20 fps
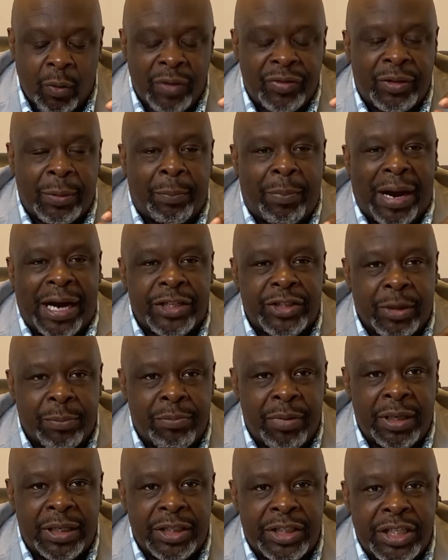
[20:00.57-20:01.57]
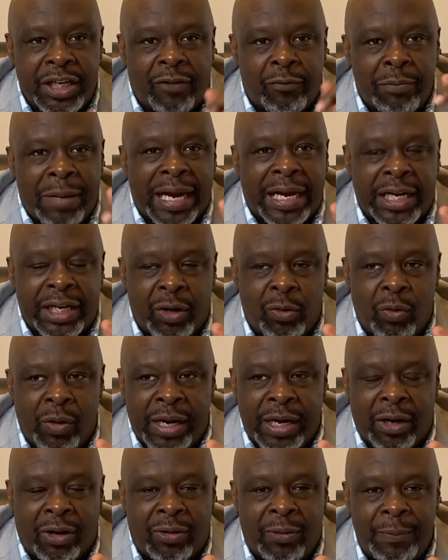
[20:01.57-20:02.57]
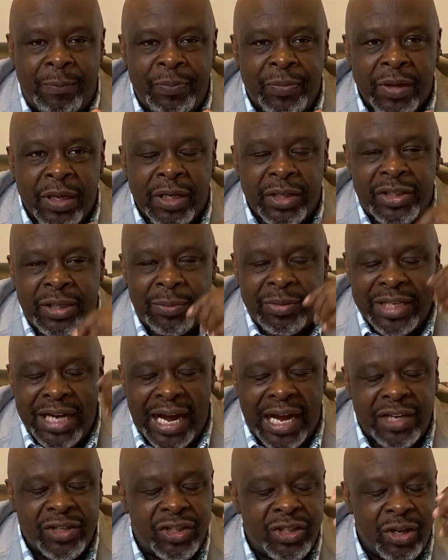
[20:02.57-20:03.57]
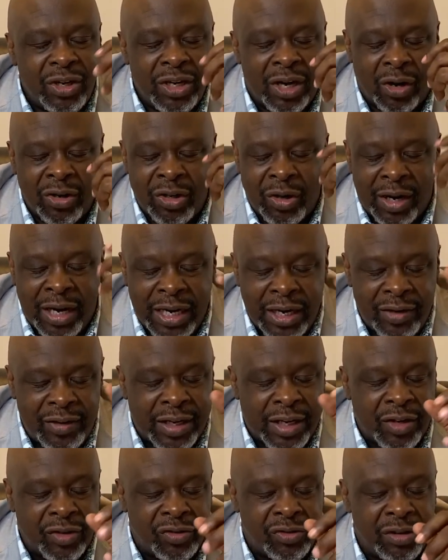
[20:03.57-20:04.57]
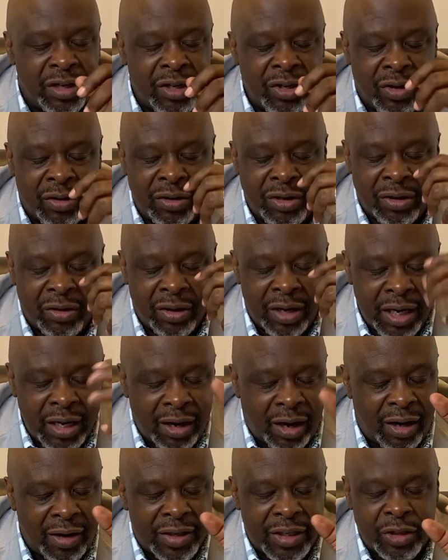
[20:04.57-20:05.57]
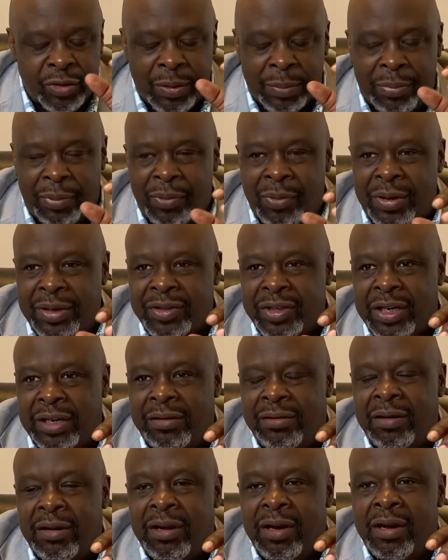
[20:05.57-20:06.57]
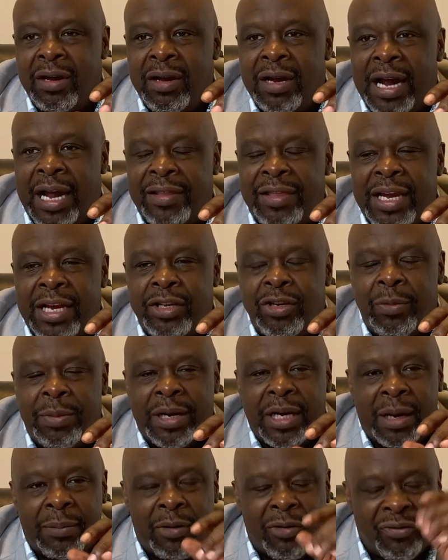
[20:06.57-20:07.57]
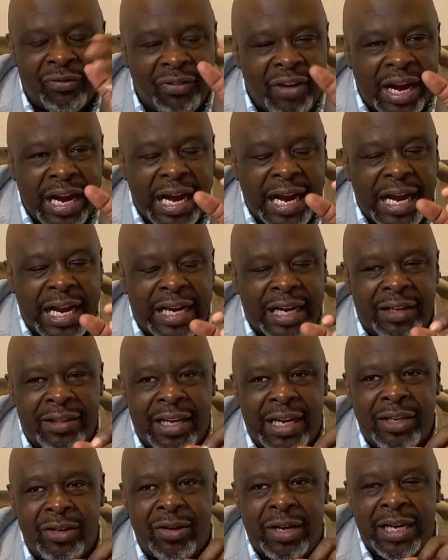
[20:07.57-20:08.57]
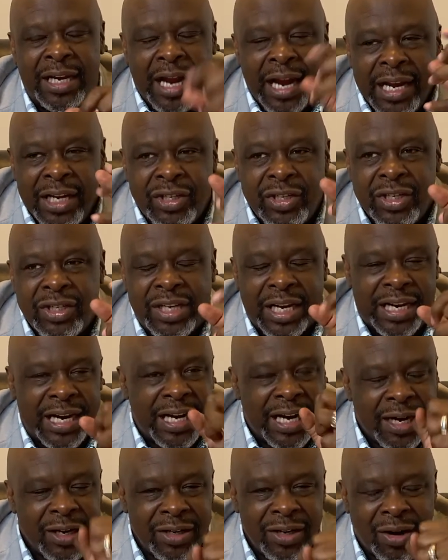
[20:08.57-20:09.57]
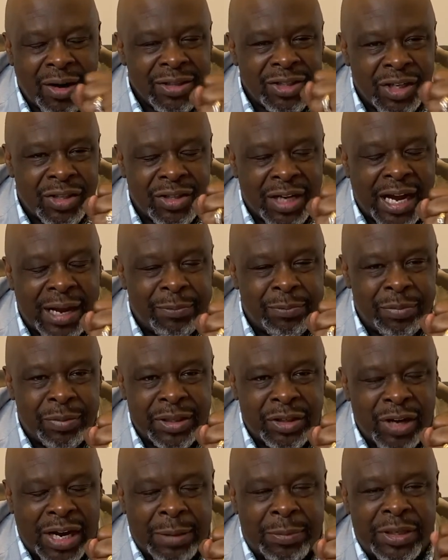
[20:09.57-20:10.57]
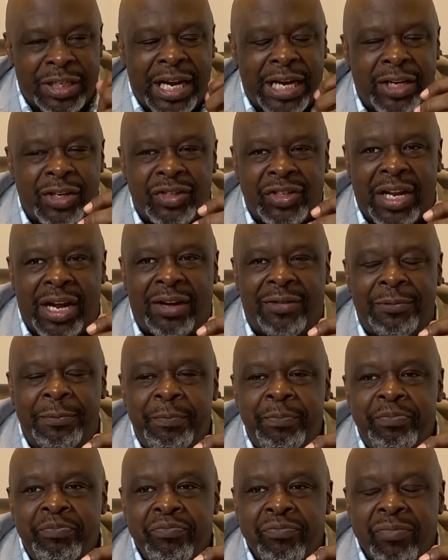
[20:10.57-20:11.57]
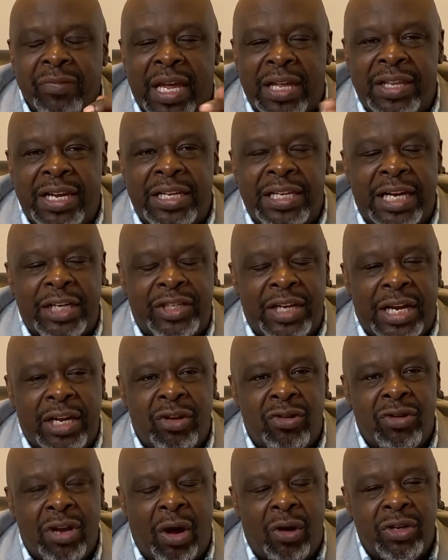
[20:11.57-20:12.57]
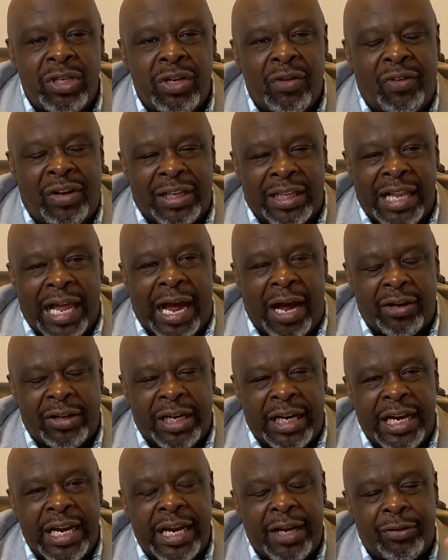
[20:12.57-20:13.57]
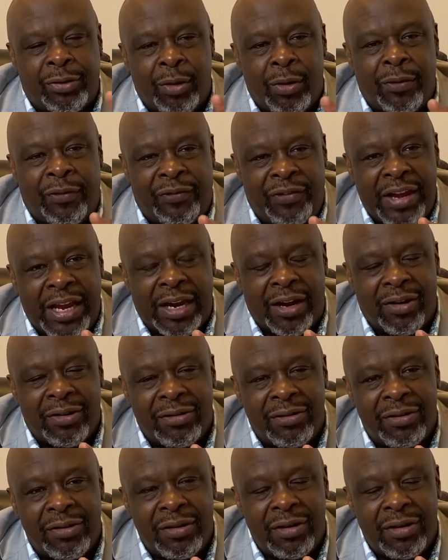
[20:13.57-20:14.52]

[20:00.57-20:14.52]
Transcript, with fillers: with the possibility of making it real sometimes you you know you hear these you you hear all these reports and and then you become afraid and then you get anxious that then you know just got trying to protect yourself and then they say you know you've allowed it in through fear